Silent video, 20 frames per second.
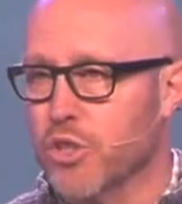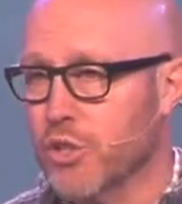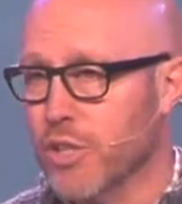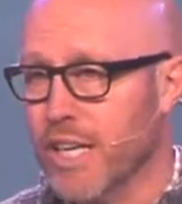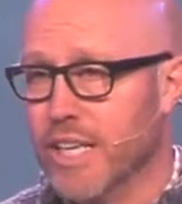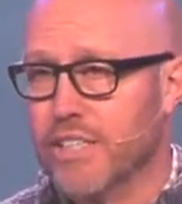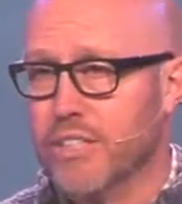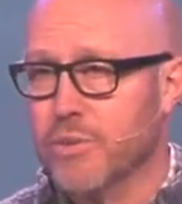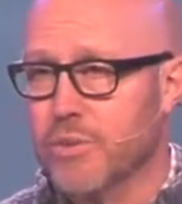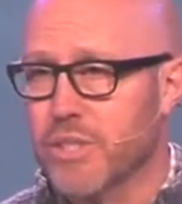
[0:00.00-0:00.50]
you
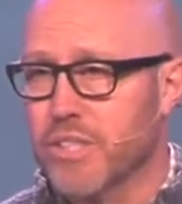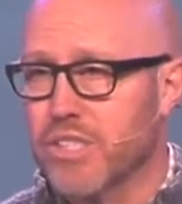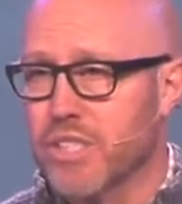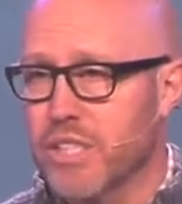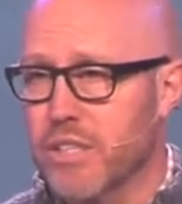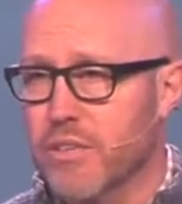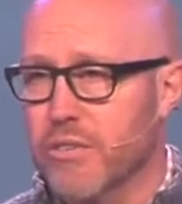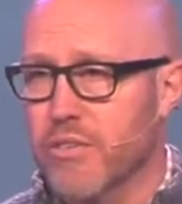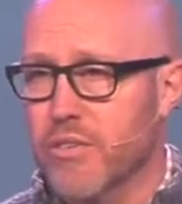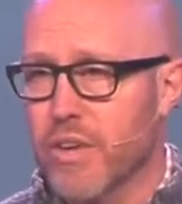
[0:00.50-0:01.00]
like to
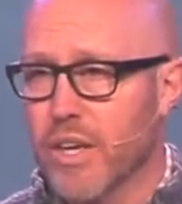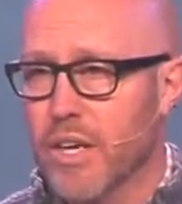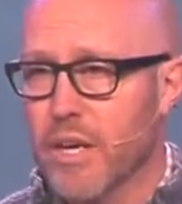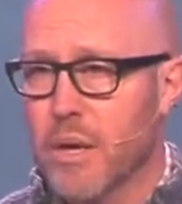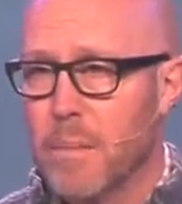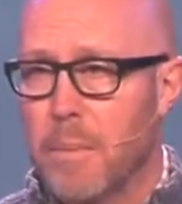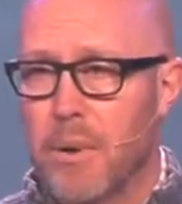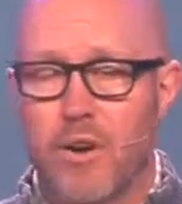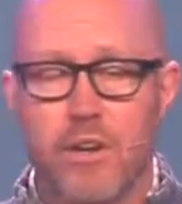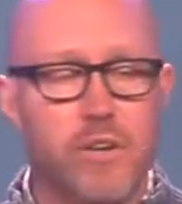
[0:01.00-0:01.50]
receive
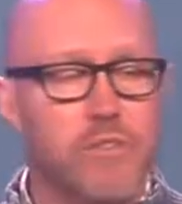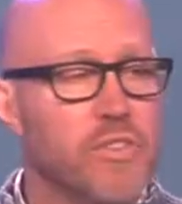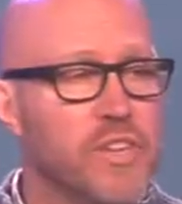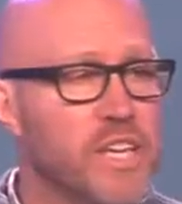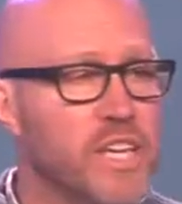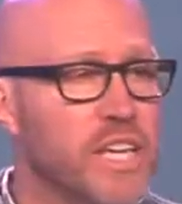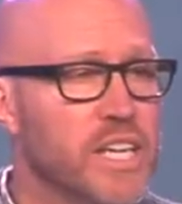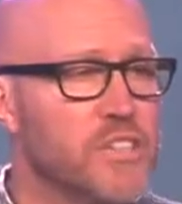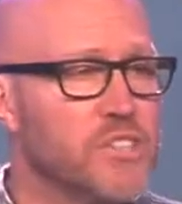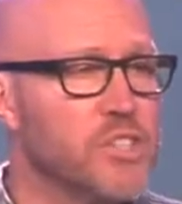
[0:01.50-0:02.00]
part of the
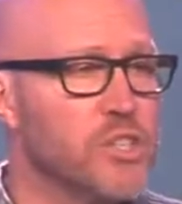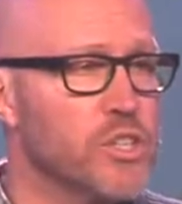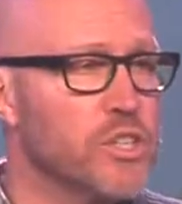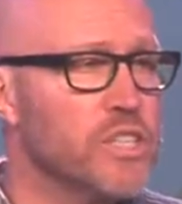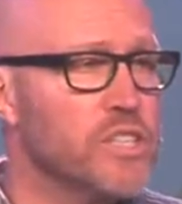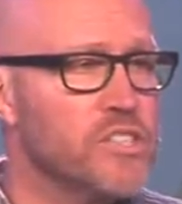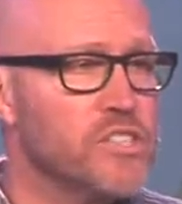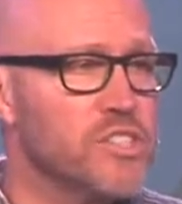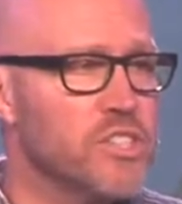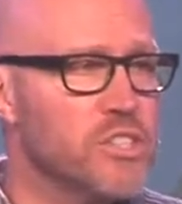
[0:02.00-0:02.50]
king's
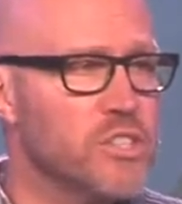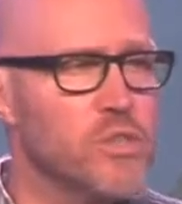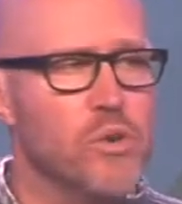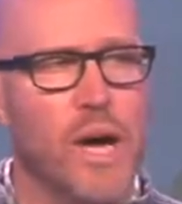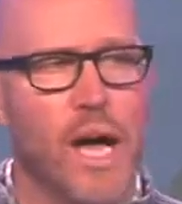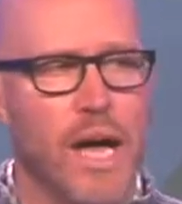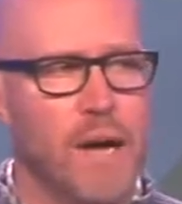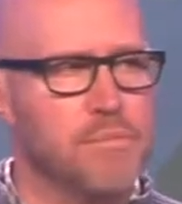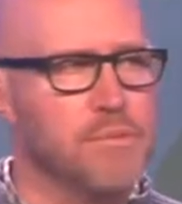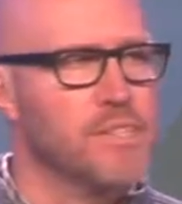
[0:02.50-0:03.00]
goodness to you?
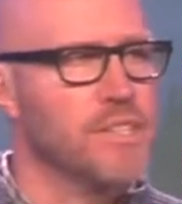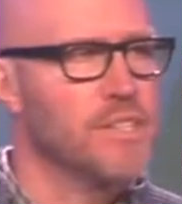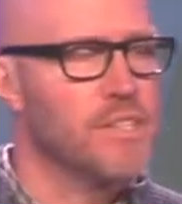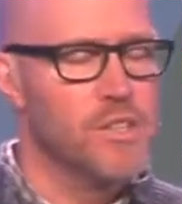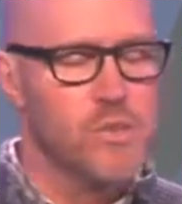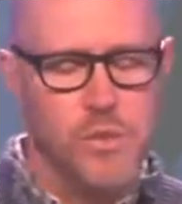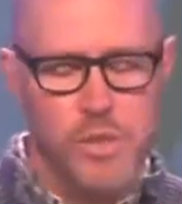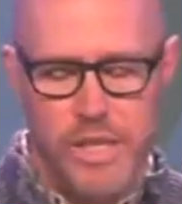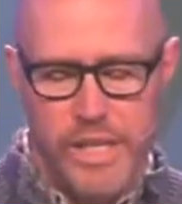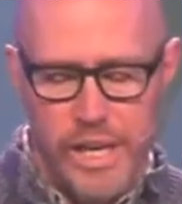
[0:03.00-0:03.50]

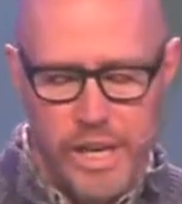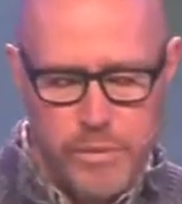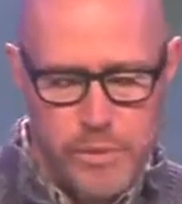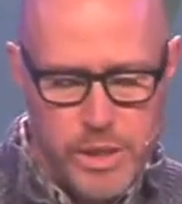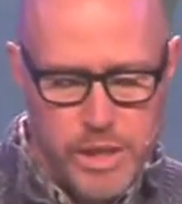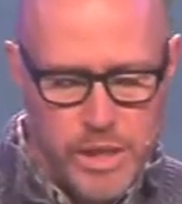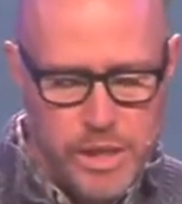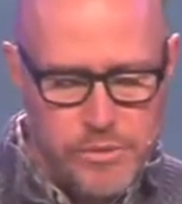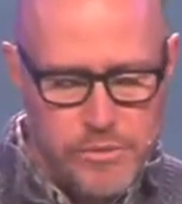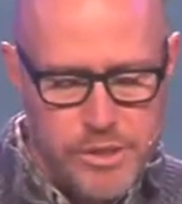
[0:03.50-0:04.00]
Absolutely, I
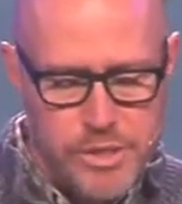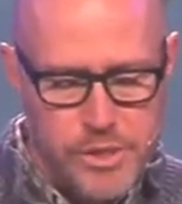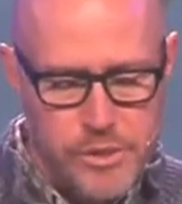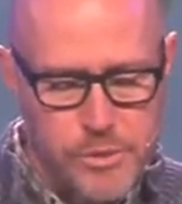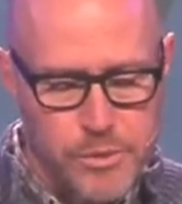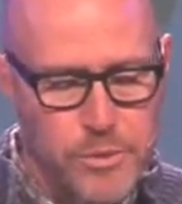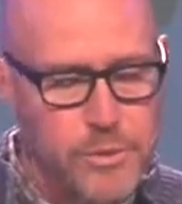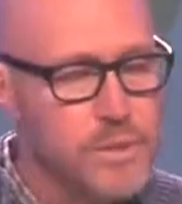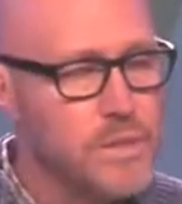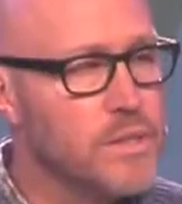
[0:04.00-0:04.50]
would love to.
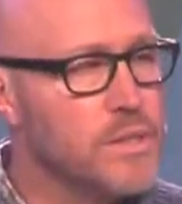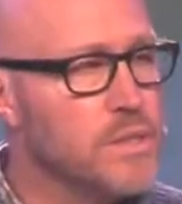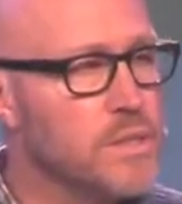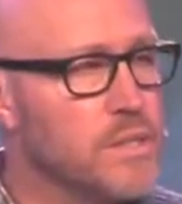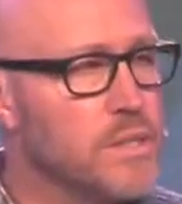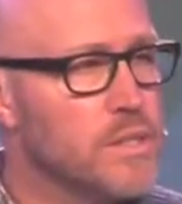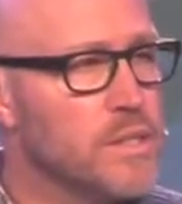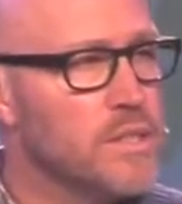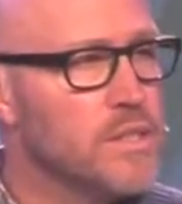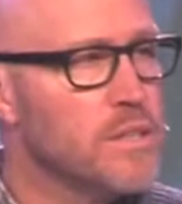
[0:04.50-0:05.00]

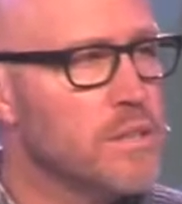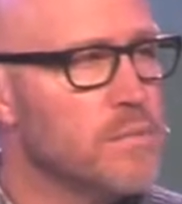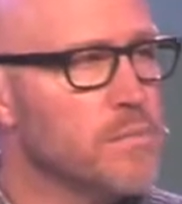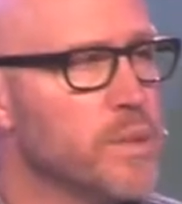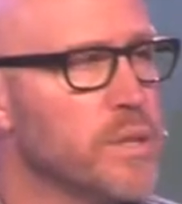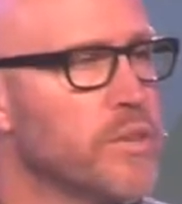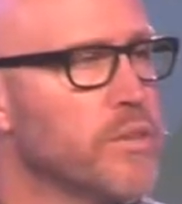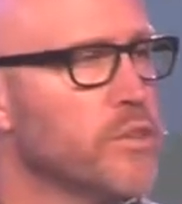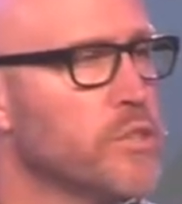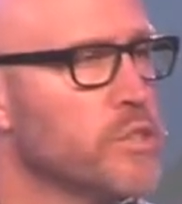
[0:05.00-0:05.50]

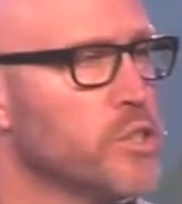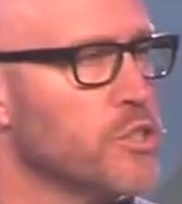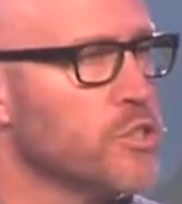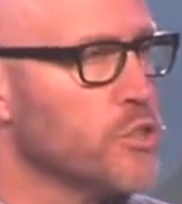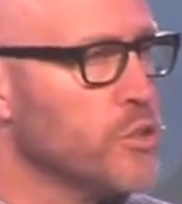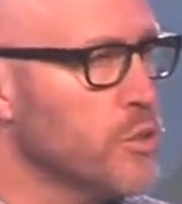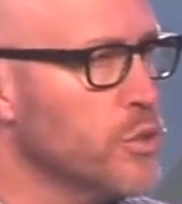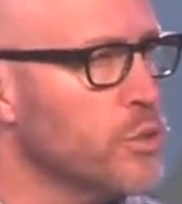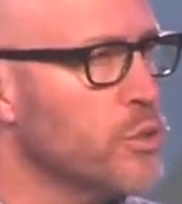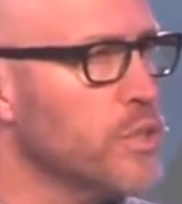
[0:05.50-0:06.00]
But there's a
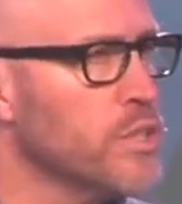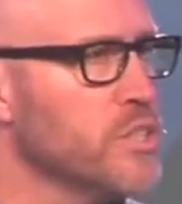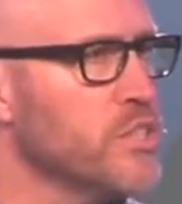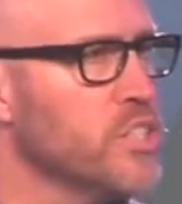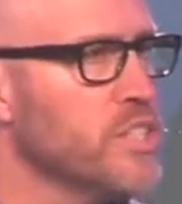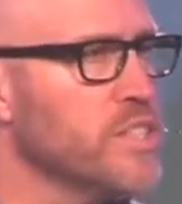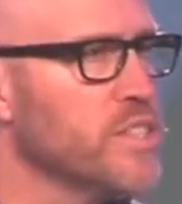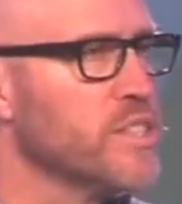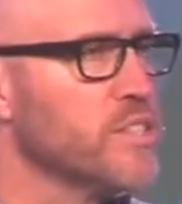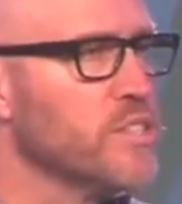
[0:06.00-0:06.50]
truth in
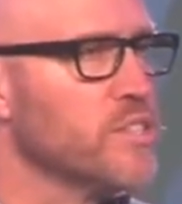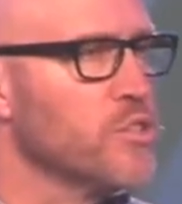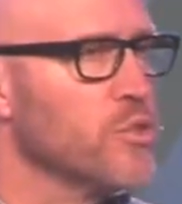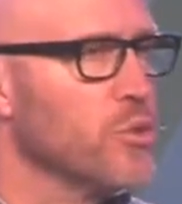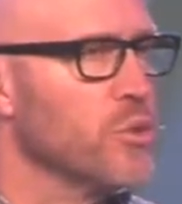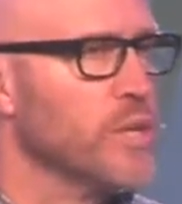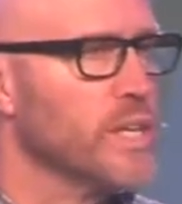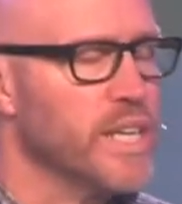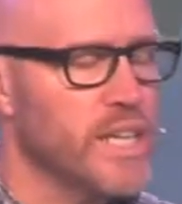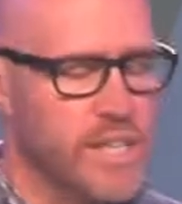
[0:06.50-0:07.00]
Jesus'
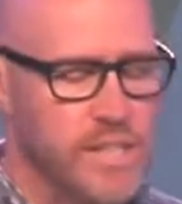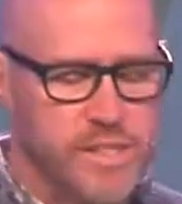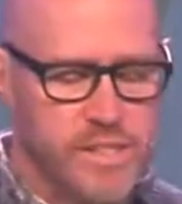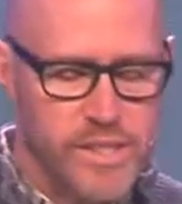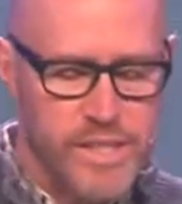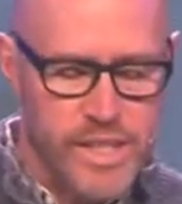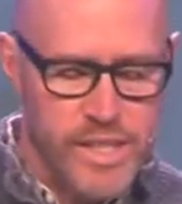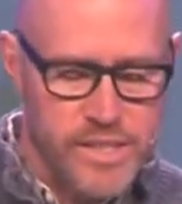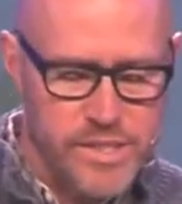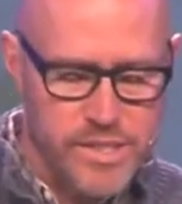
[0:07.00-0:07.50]
story, and it's
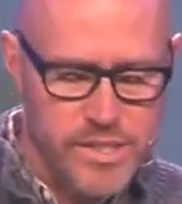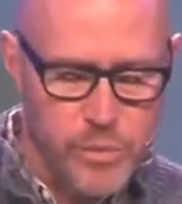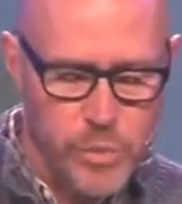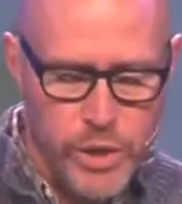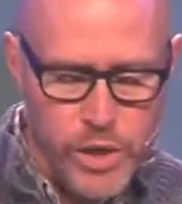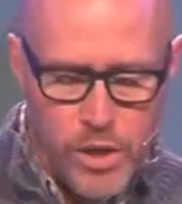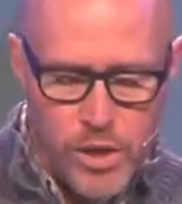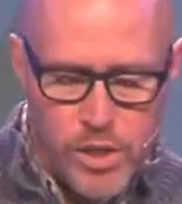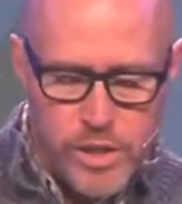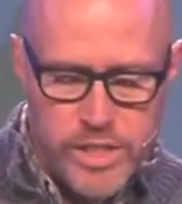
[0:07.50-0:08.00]
this, and
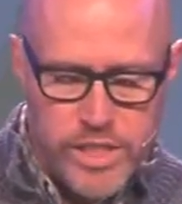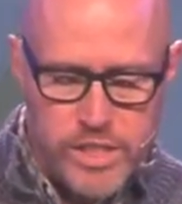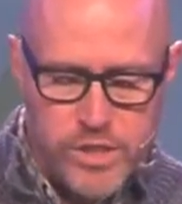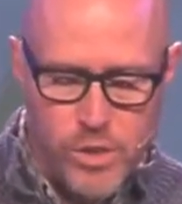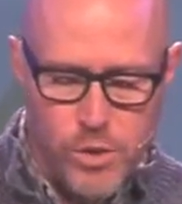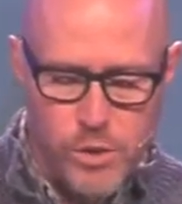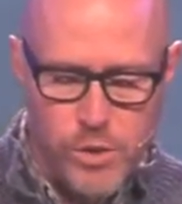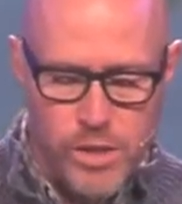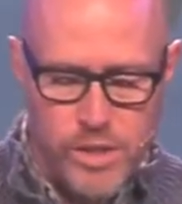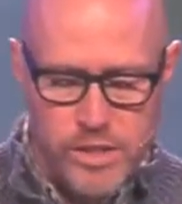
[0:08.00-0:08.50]
we all need to
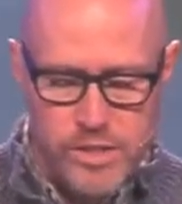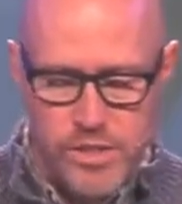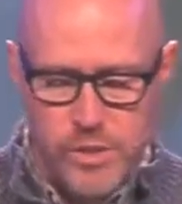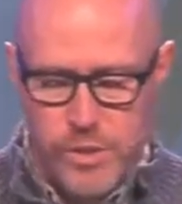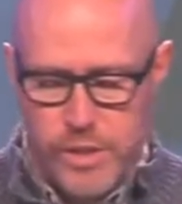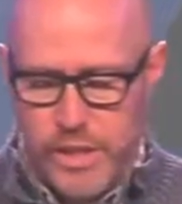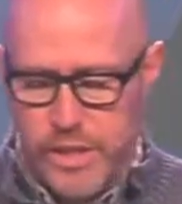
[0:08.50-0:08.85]
hold on to it.